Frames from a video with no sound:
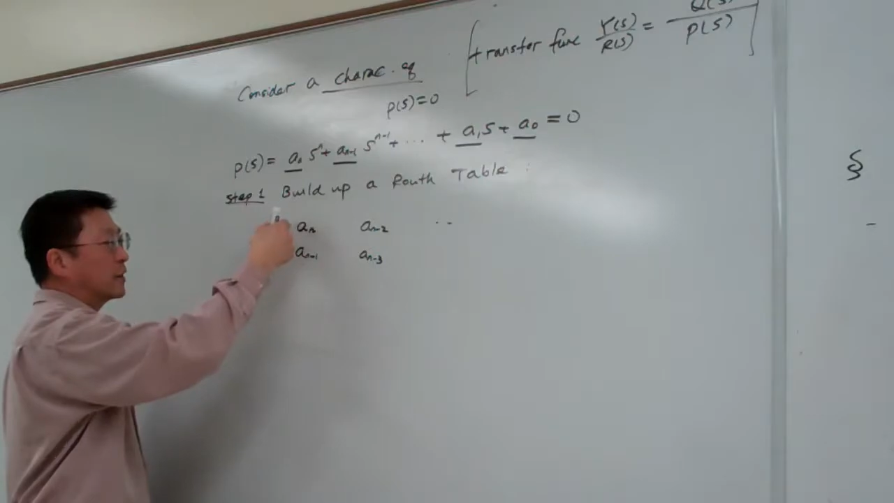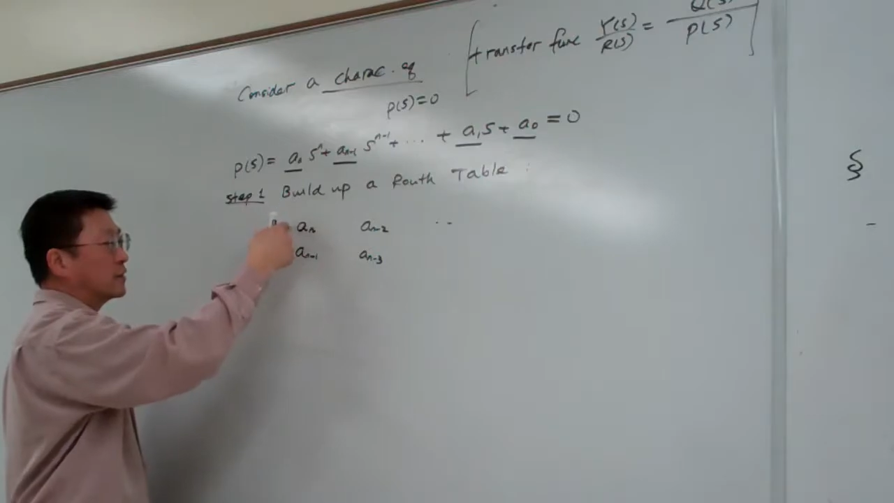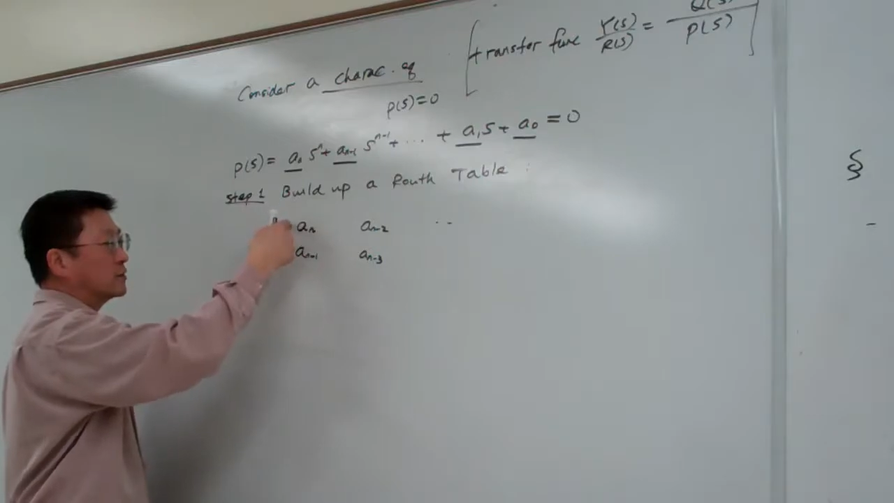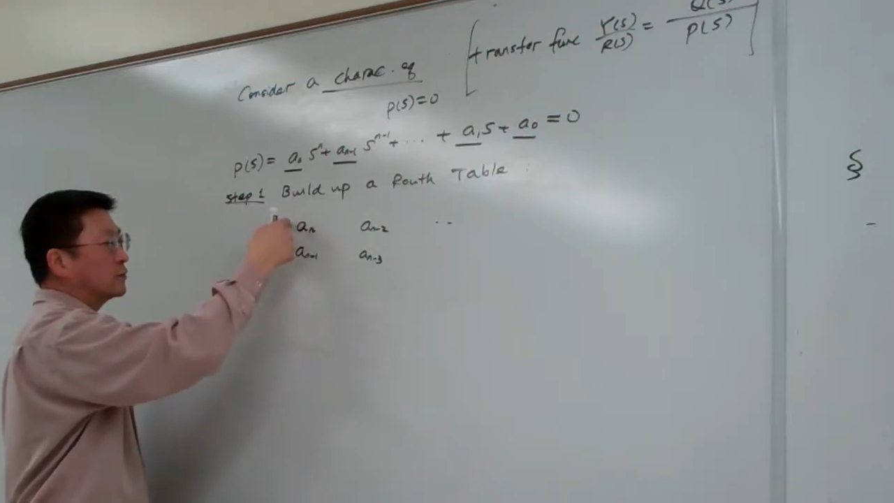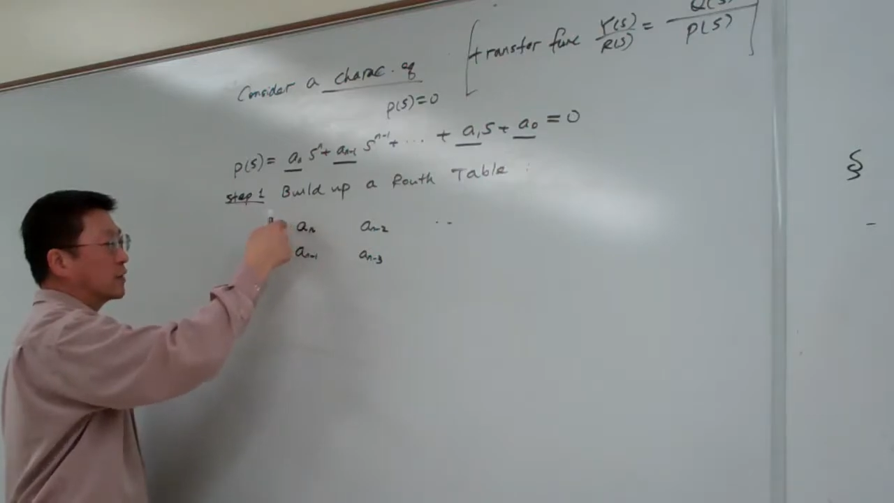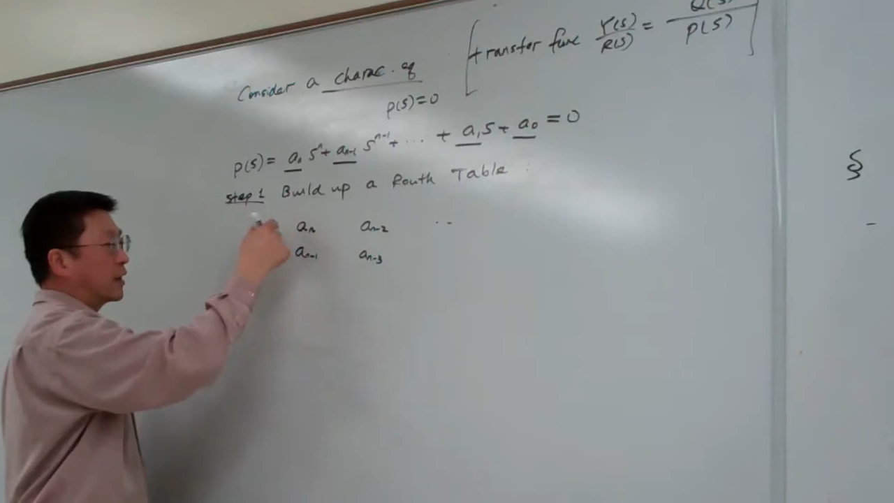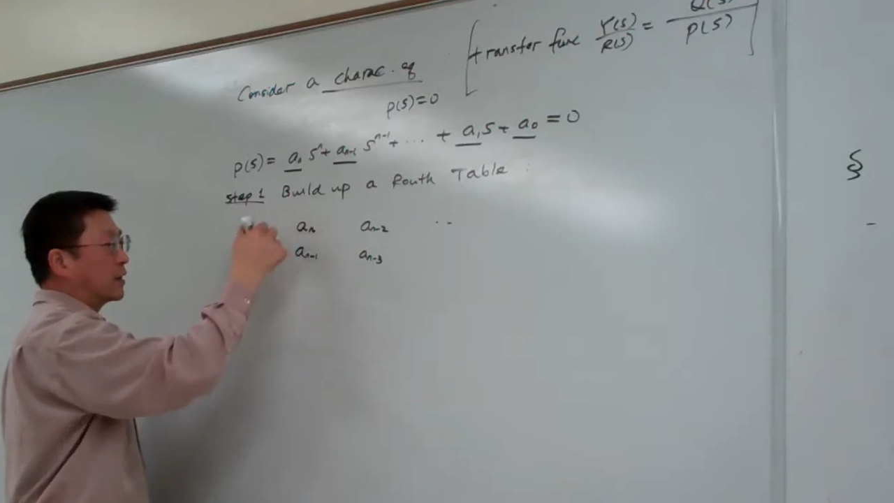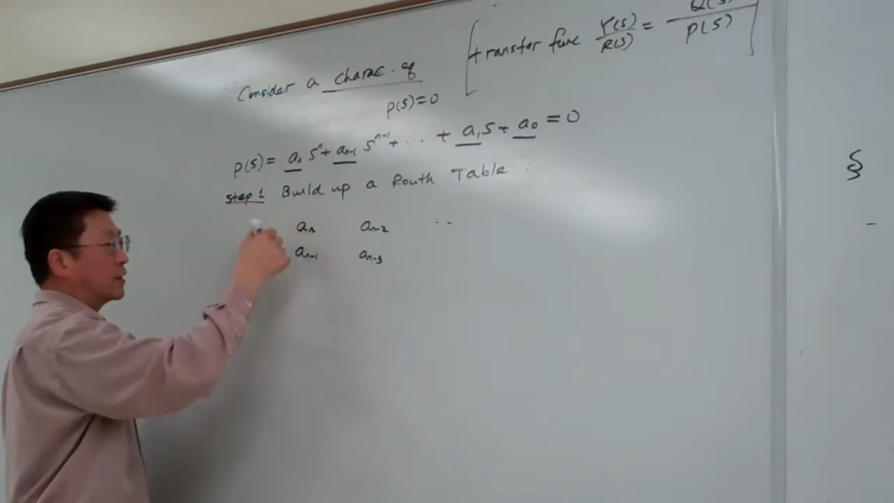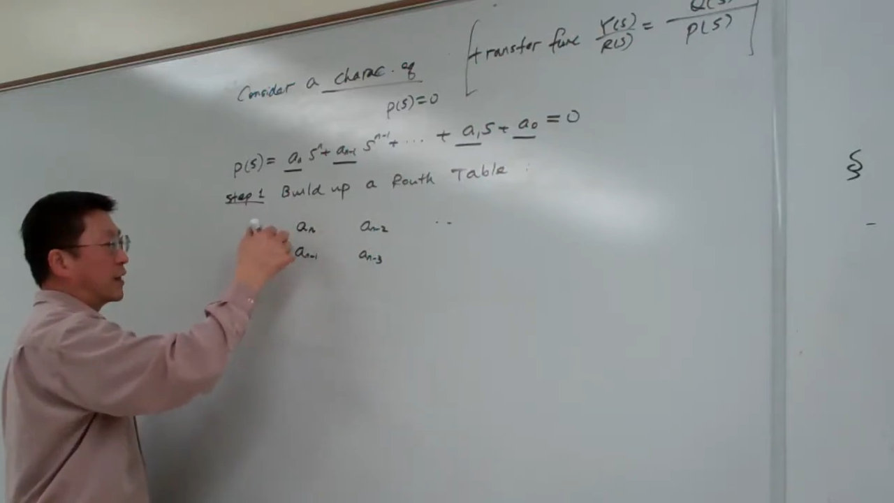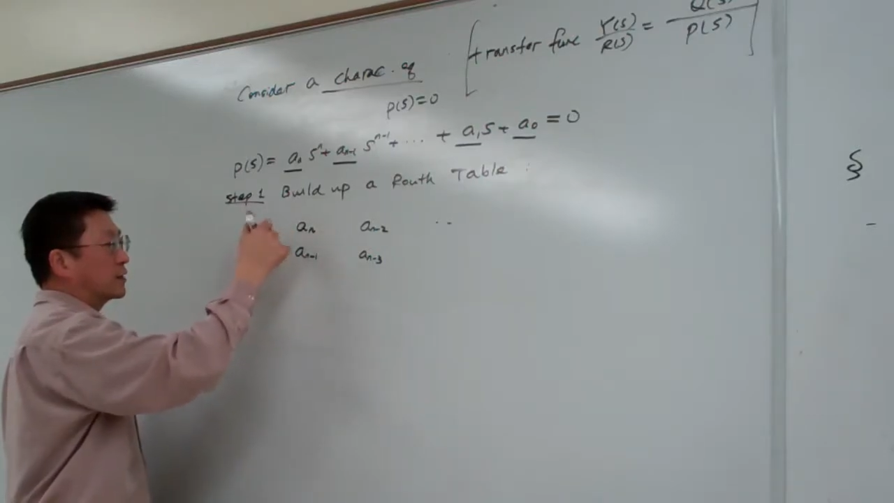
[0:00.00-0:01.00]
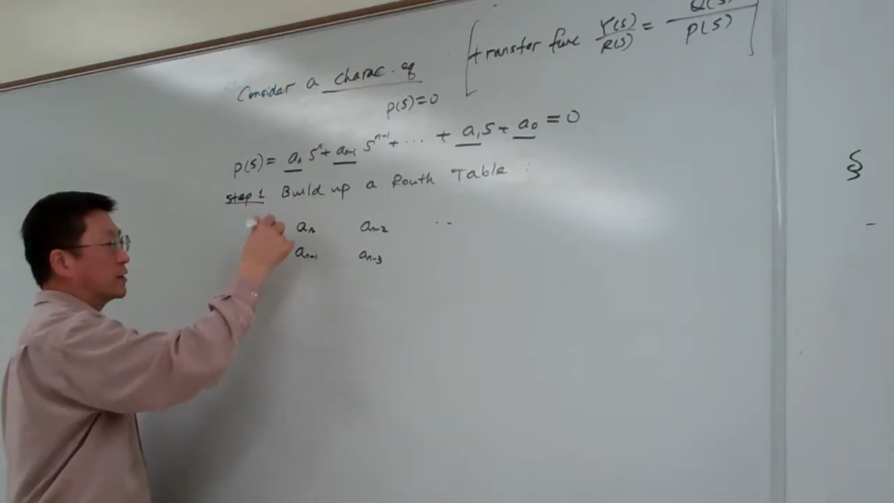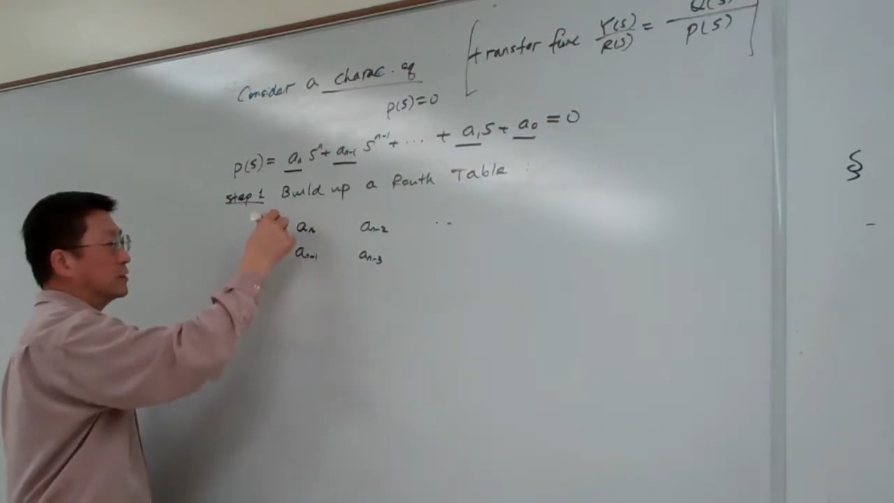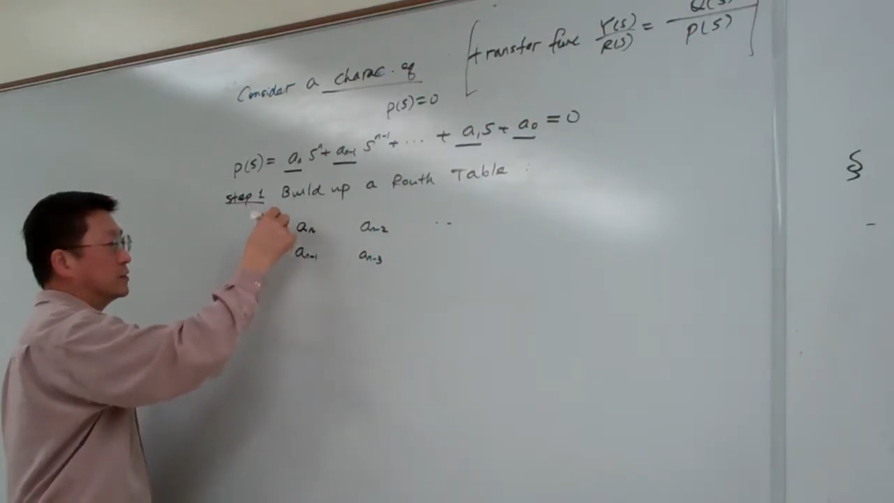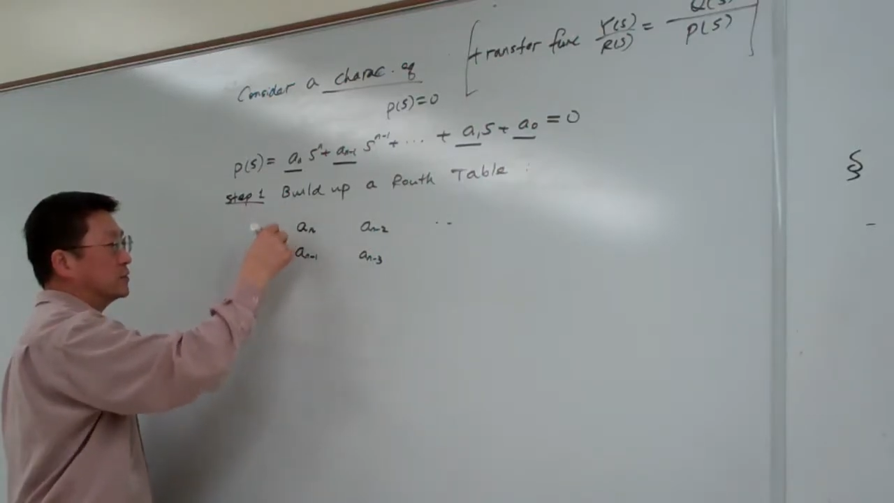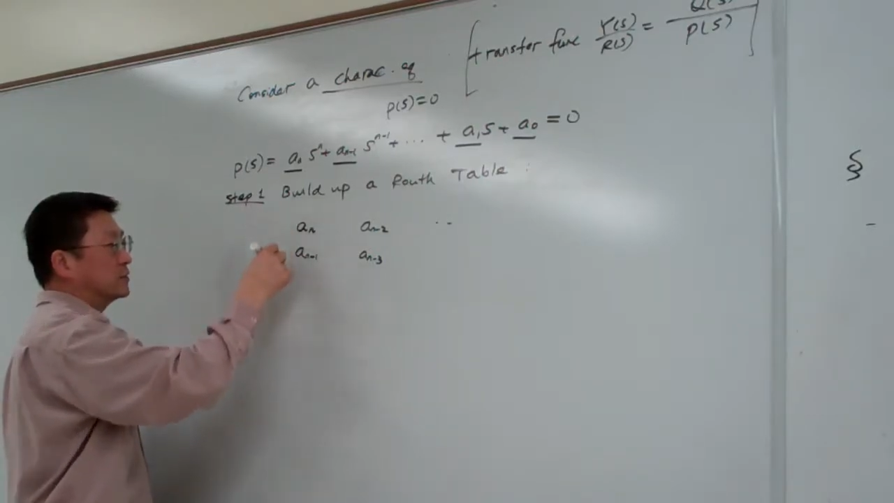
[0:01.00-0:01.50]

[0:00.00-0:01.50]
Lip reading: is like this,